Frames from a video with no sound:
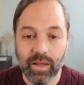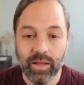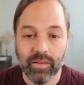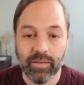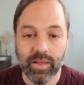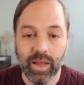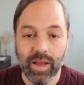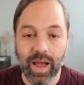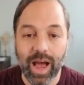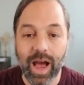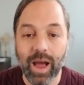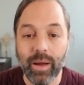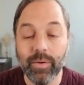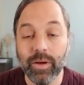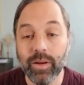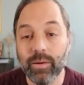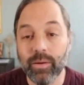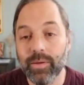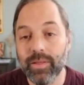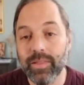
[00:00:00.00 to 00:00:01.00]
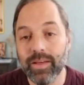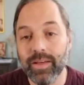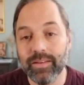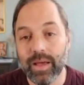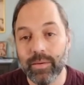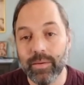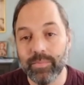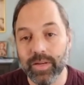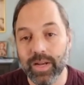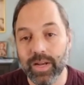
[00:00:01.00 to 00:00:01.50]
It's like, I'm going to be the
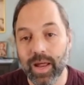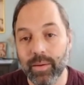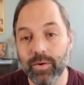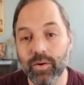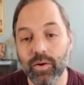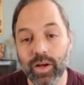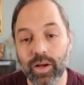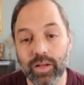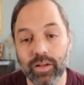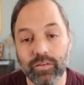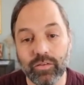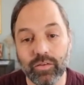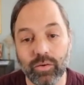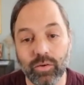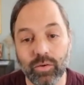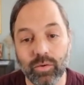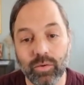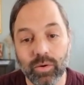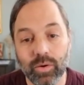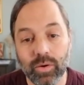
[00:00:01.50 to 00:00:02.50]
exception. I'm going to